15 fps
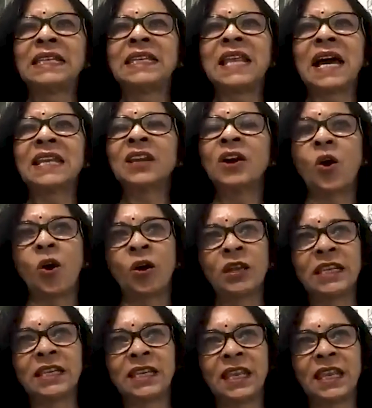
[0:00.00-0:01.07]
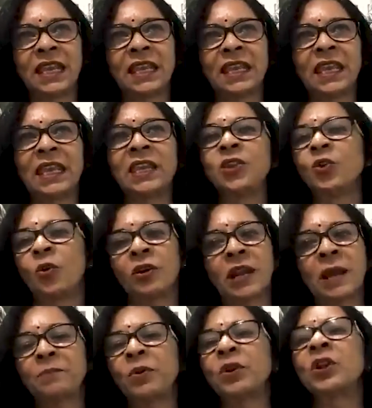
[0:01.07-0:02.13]
a holiday in
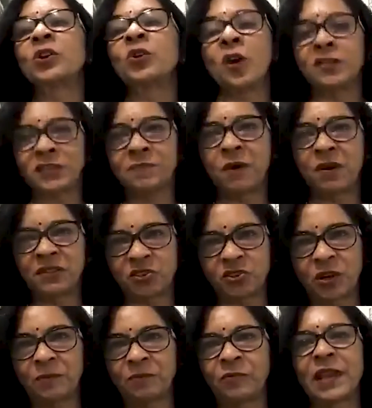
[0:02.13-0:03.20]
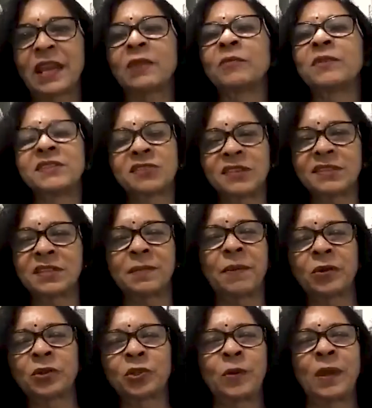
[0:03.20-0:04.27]
Europe on a Cosmos trip when I was just
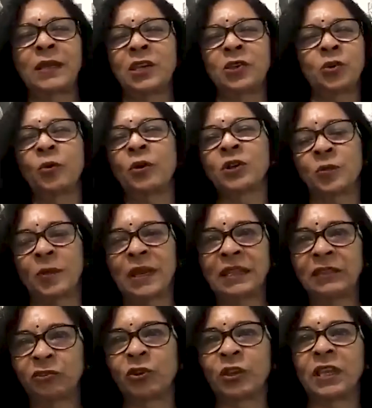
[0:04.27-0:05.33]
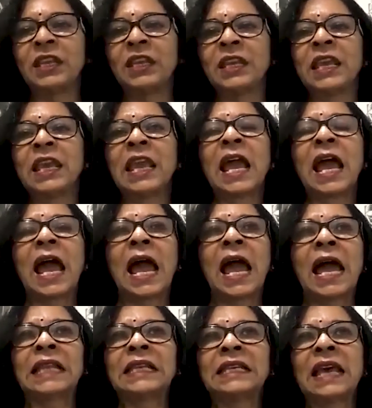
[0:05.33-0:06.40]
about 22 or 23.
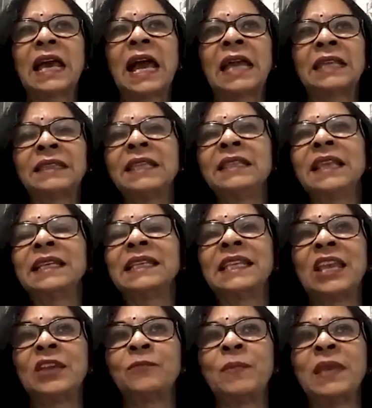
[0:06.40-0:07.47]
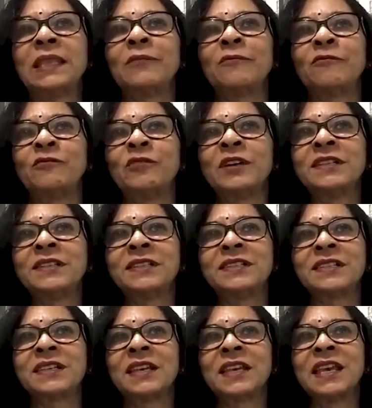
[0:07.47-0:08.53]
And I think that gave me the first